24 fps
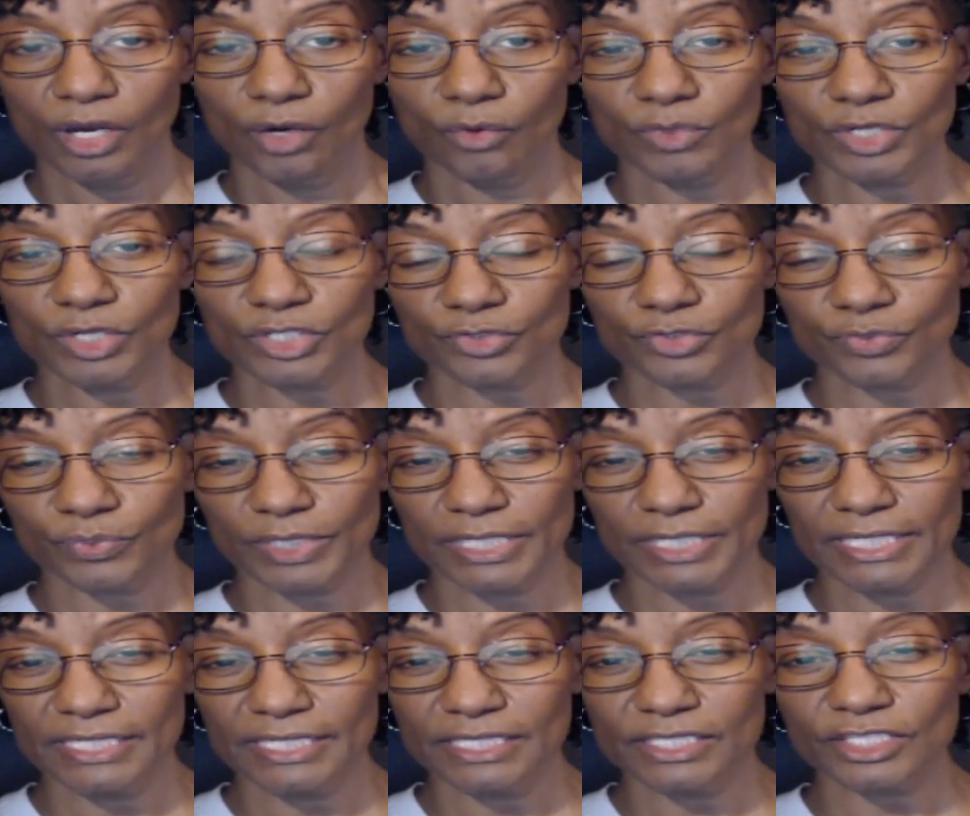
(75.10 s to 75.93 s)
which
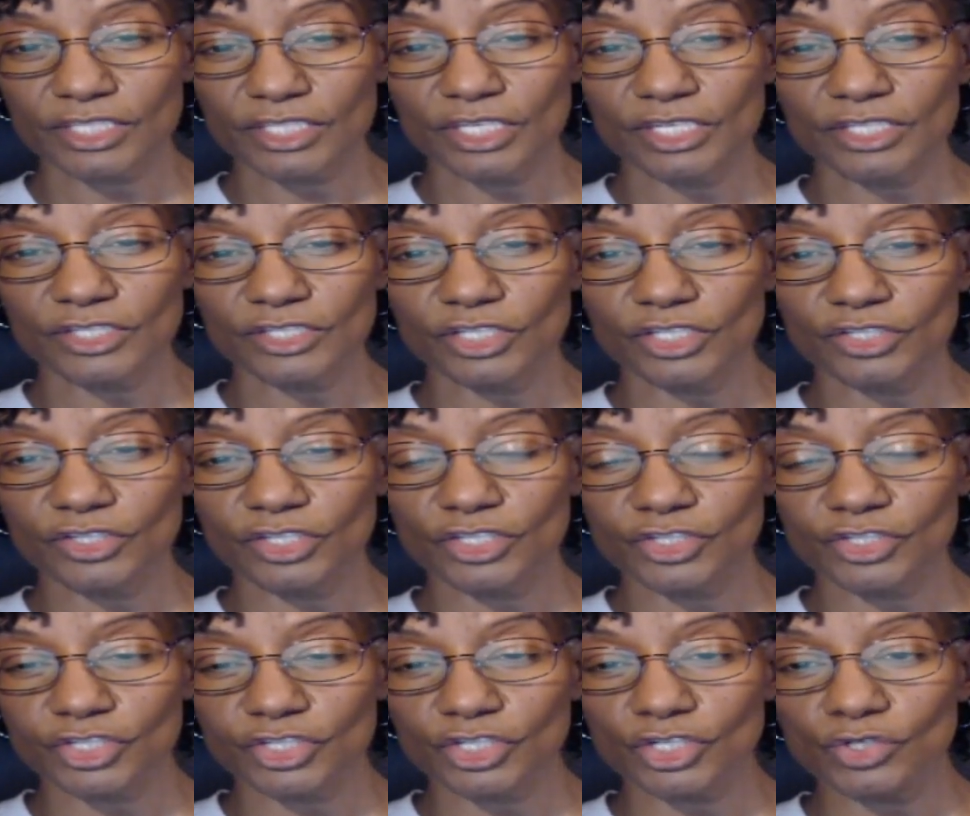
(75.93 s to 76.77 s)
reads To
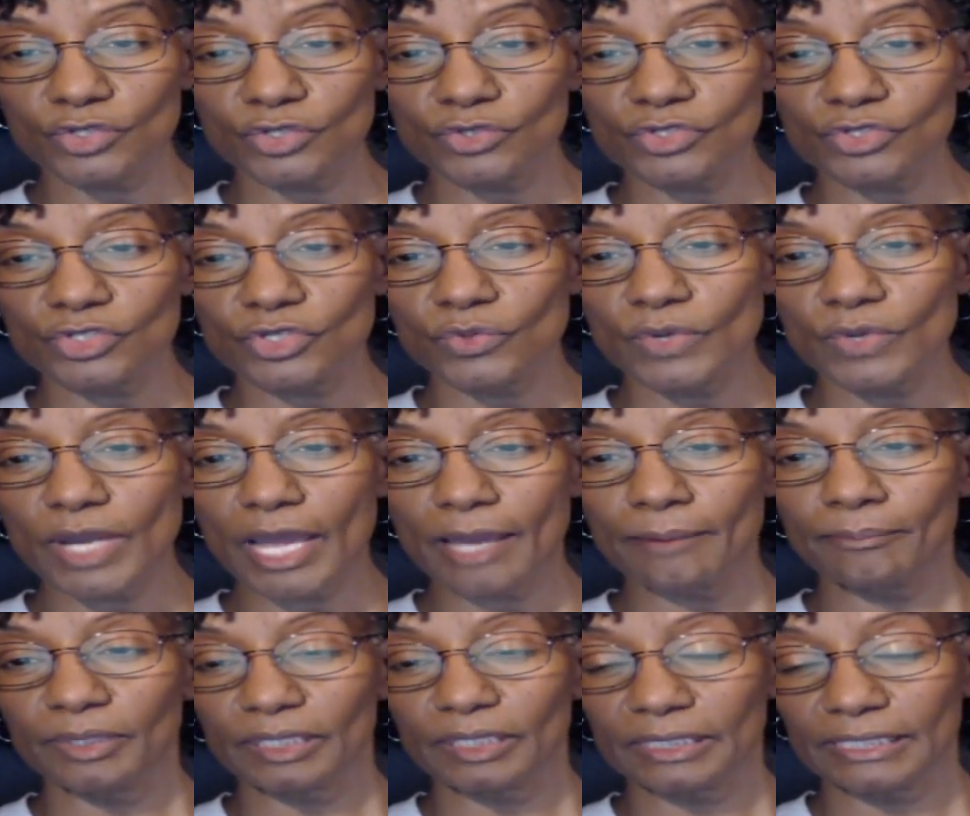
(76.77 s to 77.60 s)
the Jews who
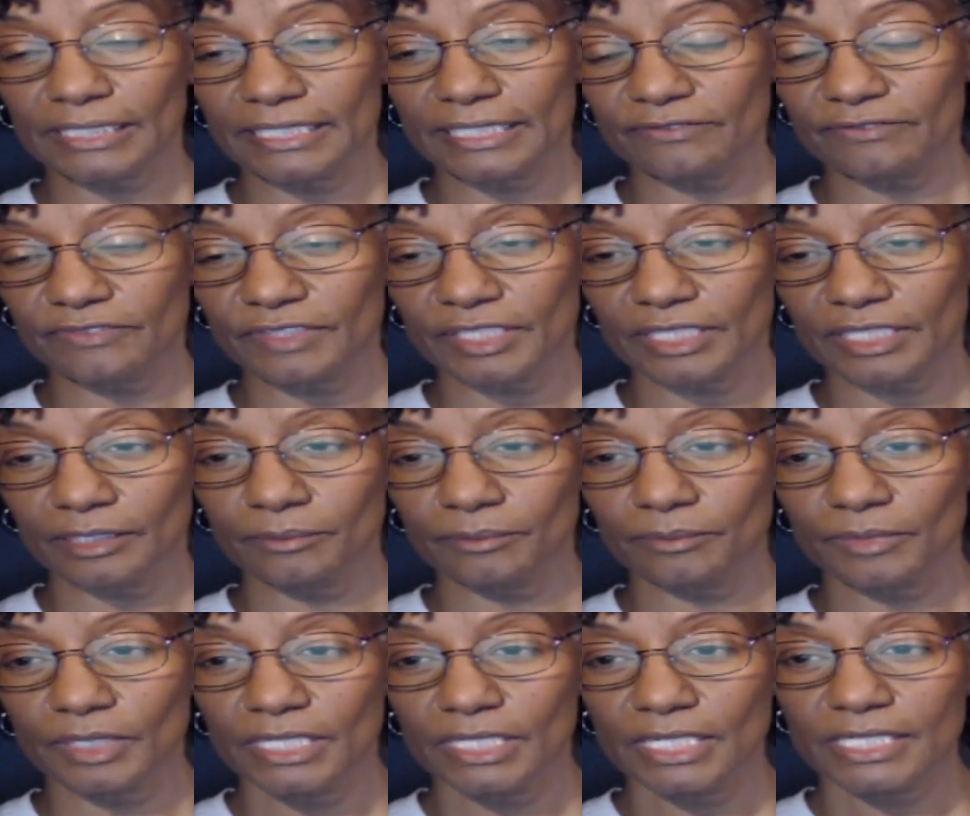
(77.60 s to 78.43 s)
had believed
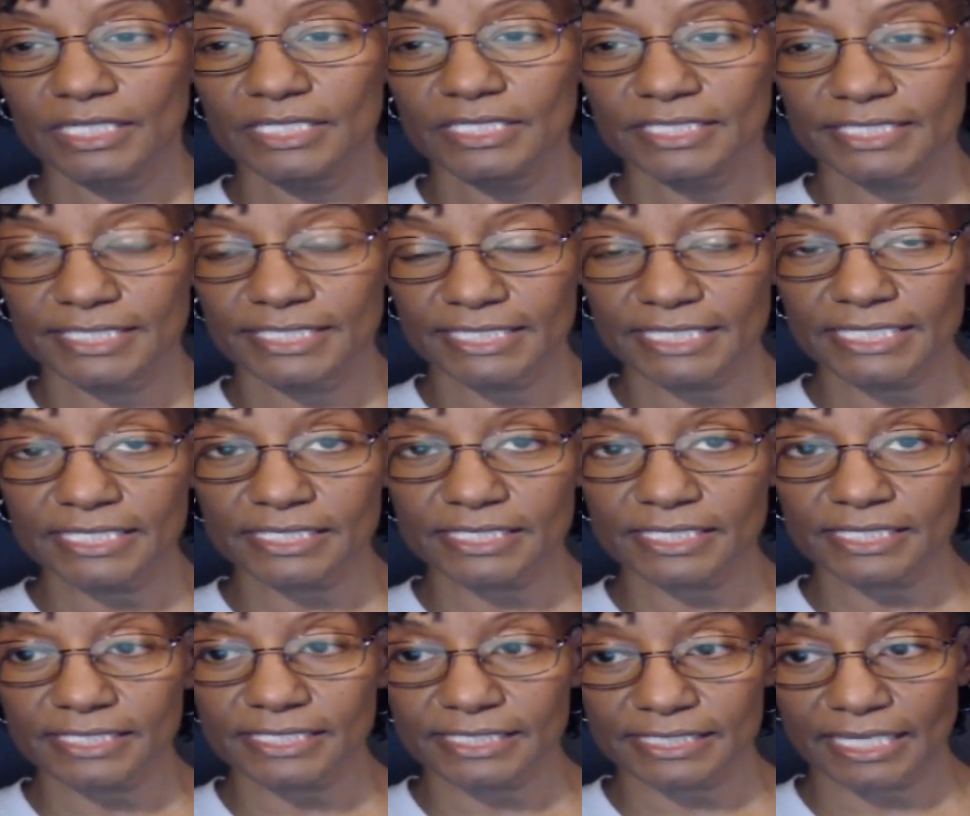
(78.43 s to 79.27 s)
him,
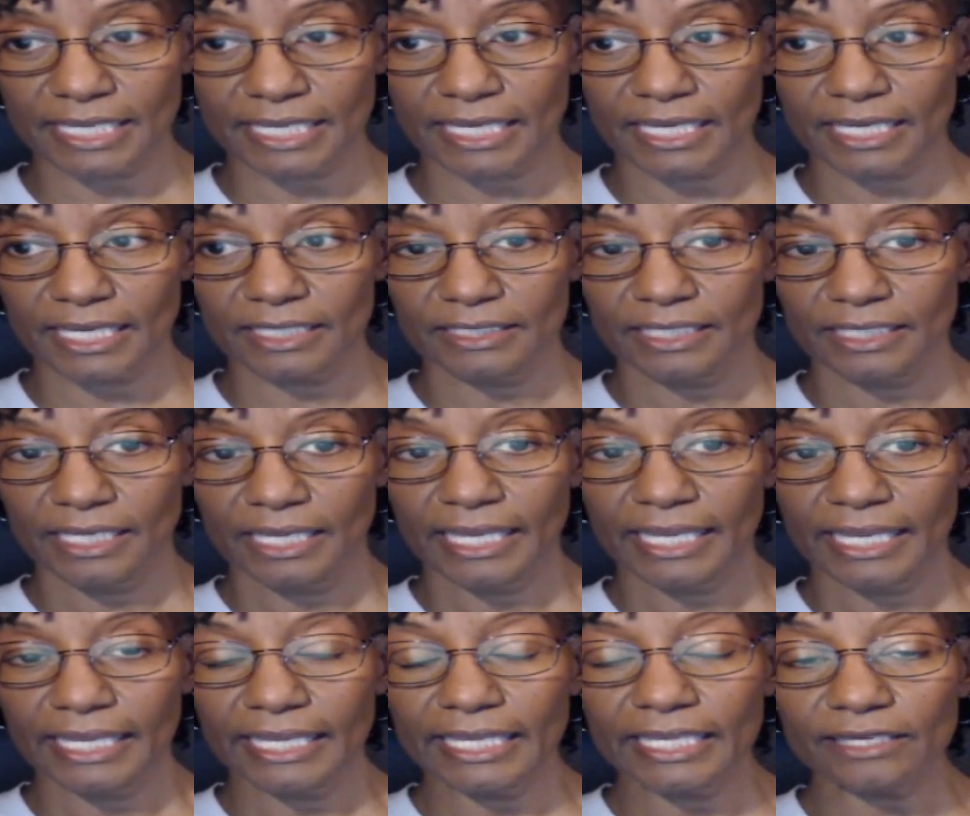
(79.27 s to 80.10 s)
Jesus said,
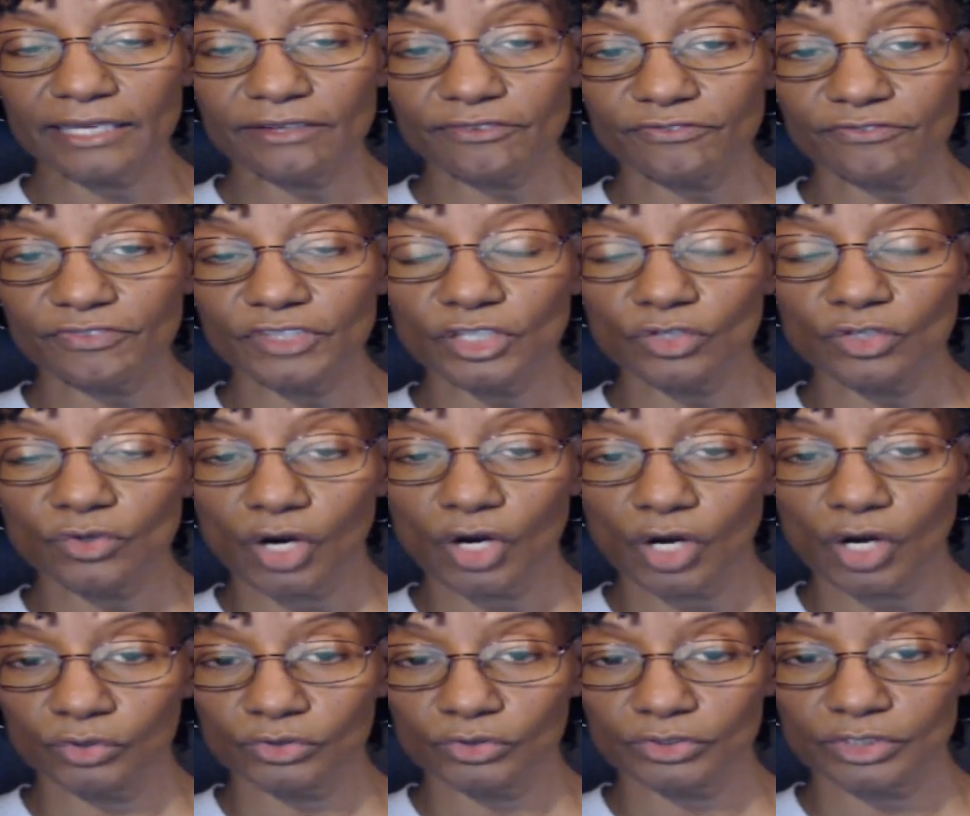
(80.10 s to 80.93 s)
If you
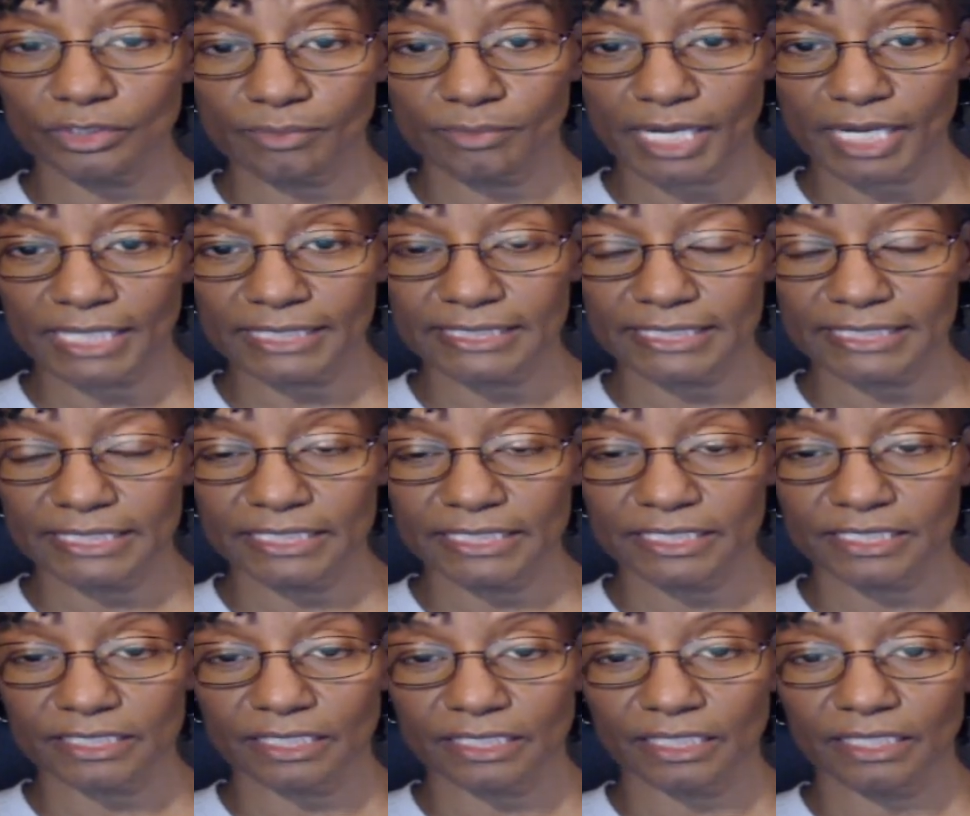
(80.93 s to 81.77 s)
hold to my
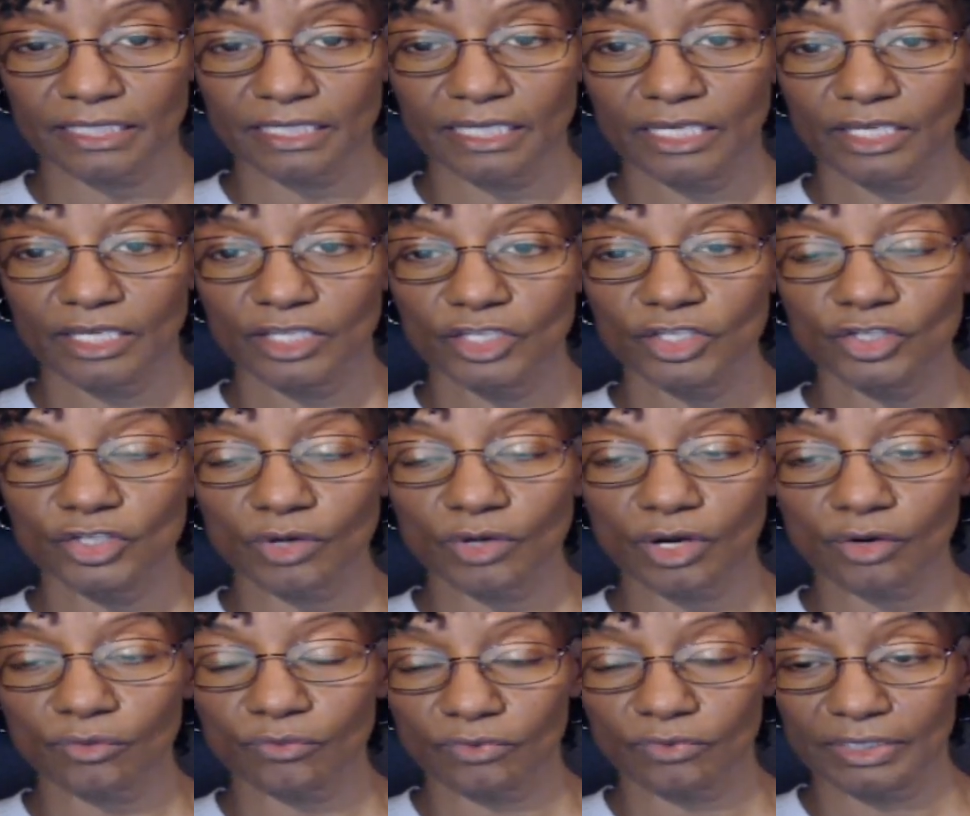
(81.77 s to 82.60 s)
teaching,
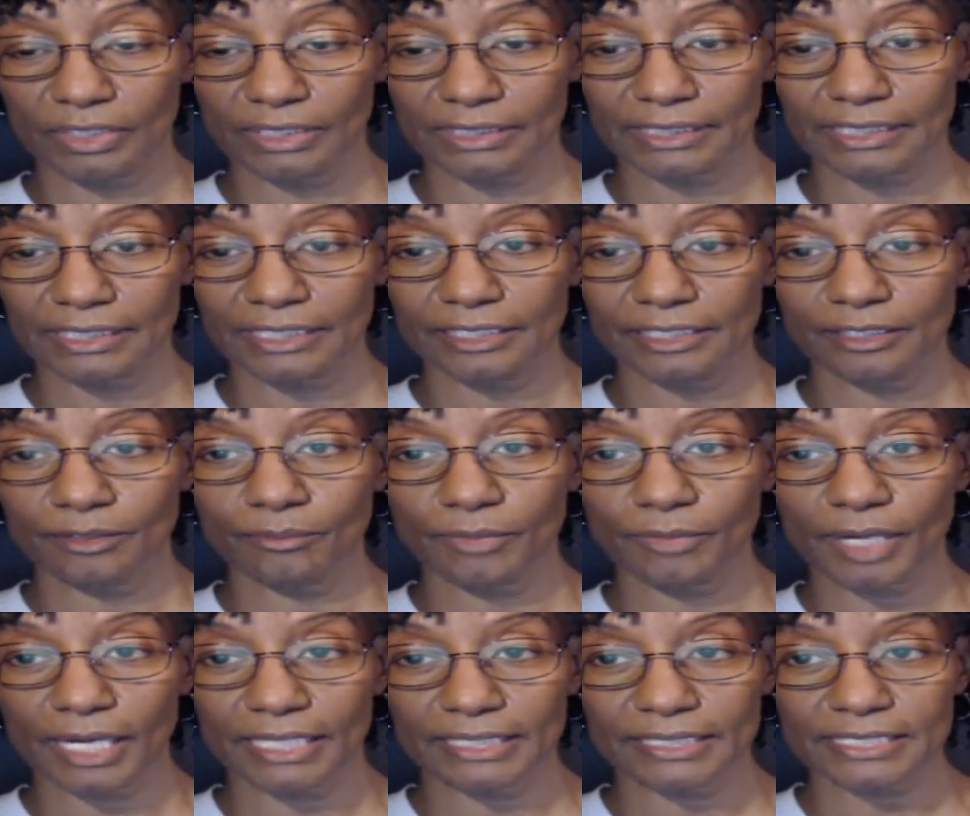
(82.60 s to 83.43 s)
you are really
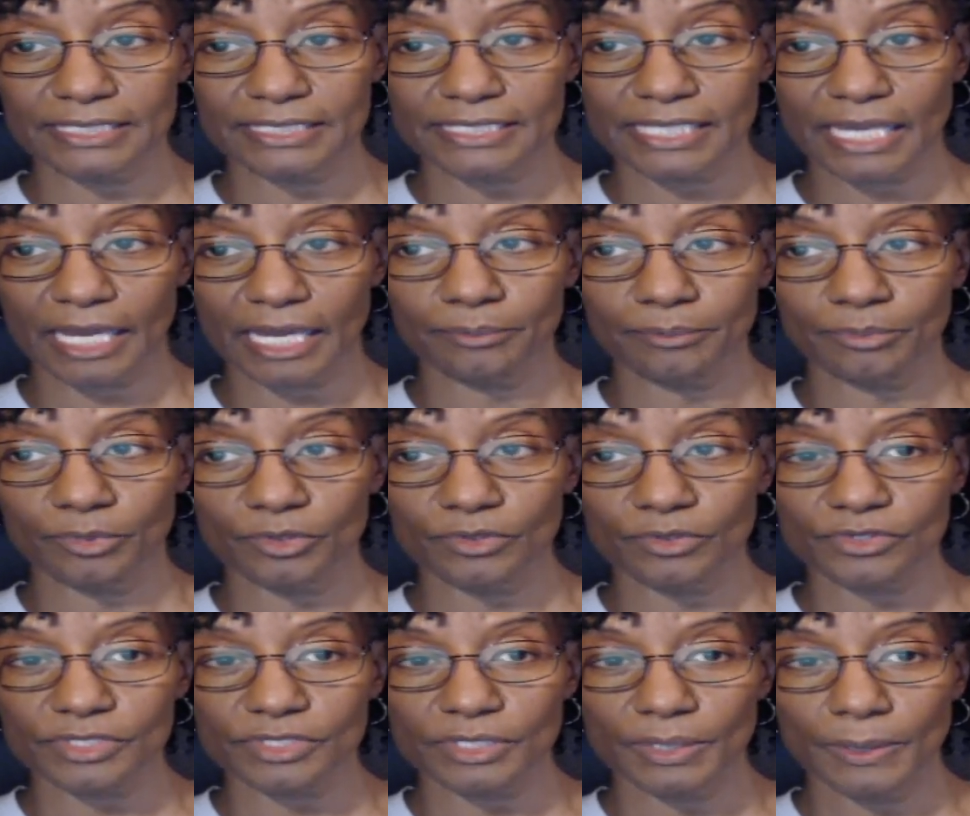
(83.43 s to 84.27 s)
my
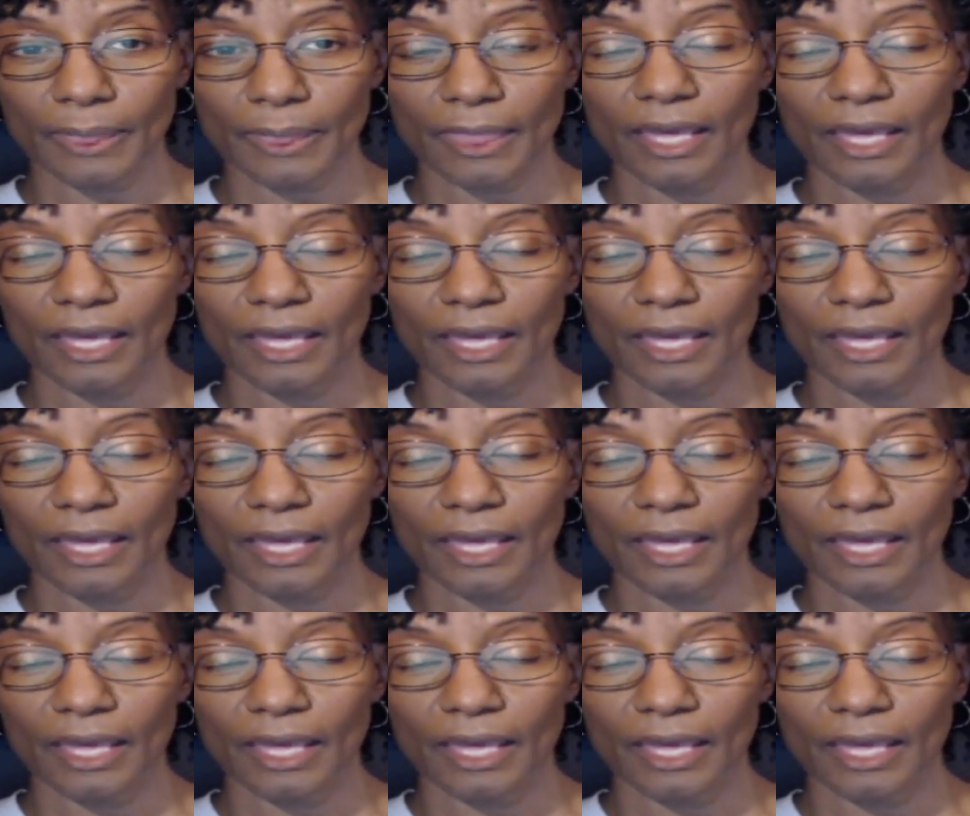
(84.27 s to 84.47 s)
disciples.